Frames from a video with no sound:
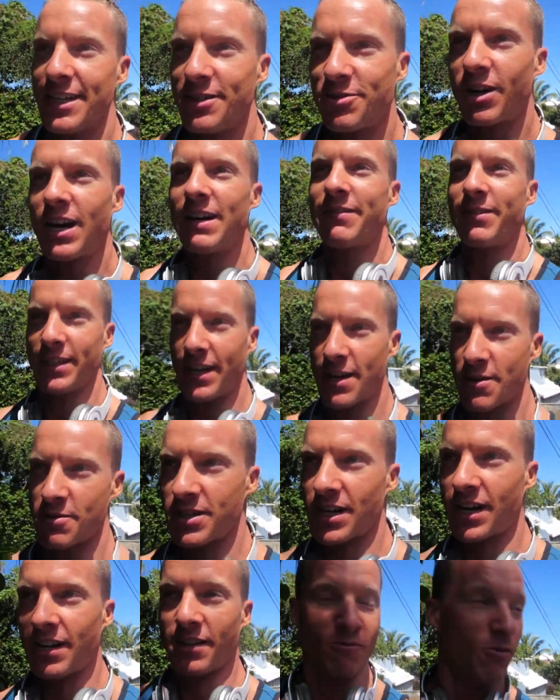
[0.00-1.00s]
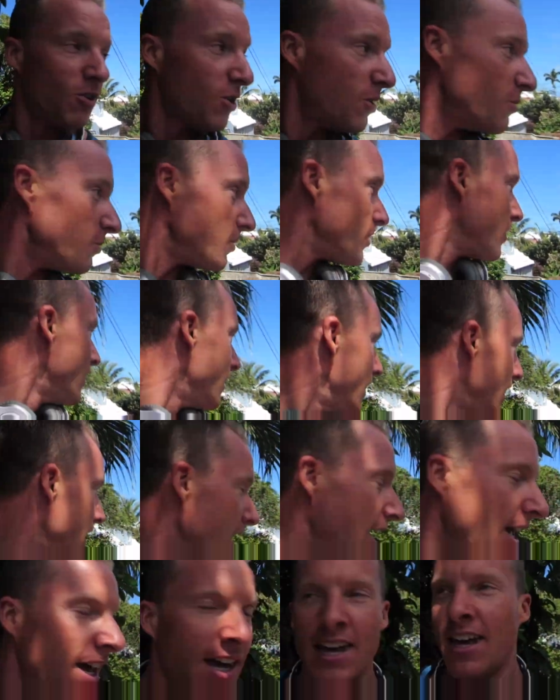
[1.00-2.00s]
they drive on the other side of the road.
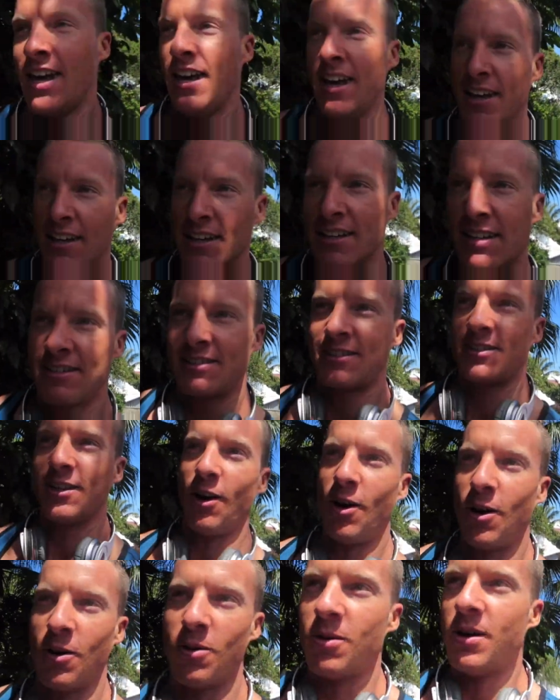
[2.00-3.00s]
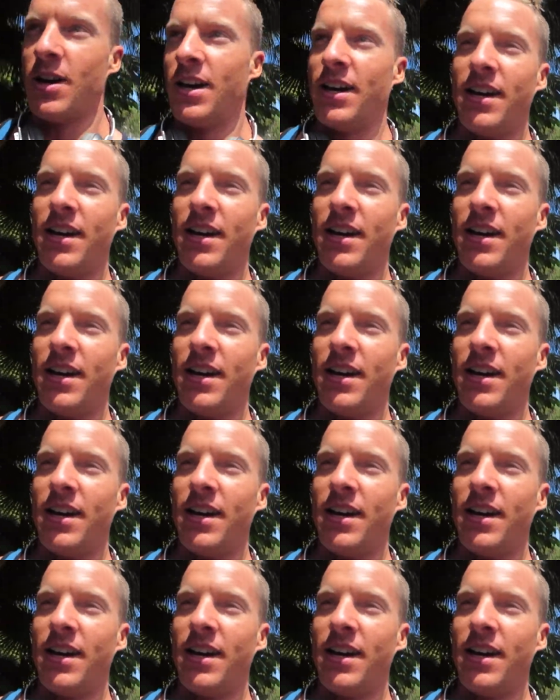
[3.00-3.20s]
So